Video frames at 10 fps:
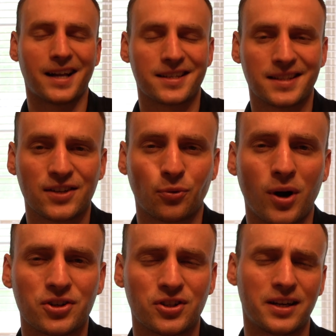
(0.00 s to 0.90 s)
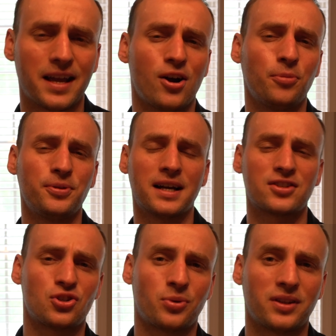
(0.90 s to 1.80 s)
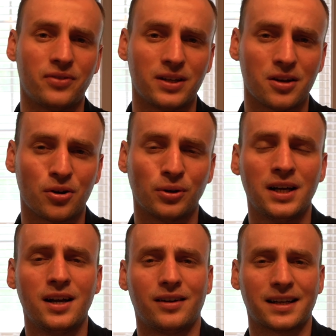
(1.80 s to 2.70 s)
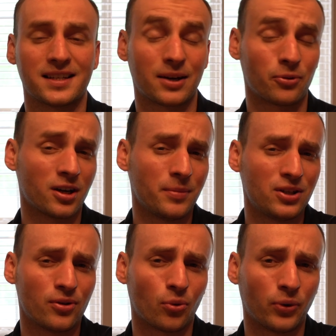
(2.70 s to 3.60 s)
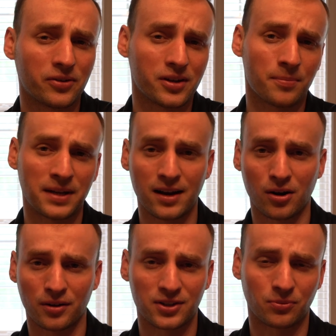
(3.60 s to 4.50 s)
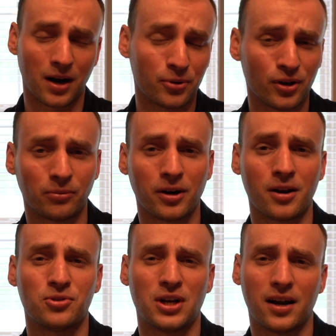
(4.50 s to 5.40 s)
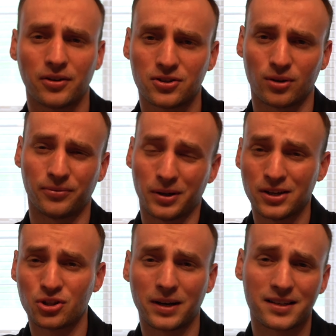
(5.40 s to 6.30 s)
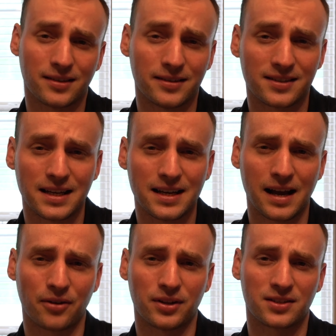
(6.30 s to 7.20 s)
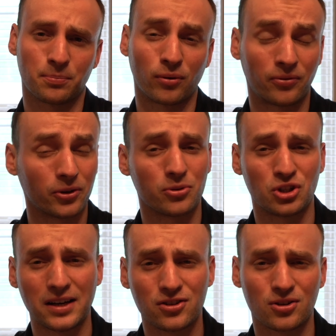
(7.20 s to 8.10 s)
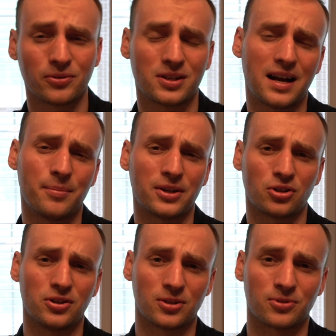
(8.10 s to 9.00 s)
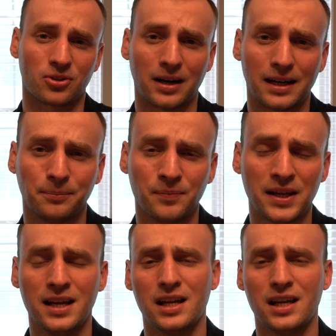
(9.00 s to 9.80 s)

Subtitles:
right, guys, thanks for watching today. I hope you guys enjoyed the video. Like I said, we're going to be doing a weekly update on this Robinhood Run It Up challenge. So if you're interested in seeing how this portfolio changes over time, make sure you subscribe.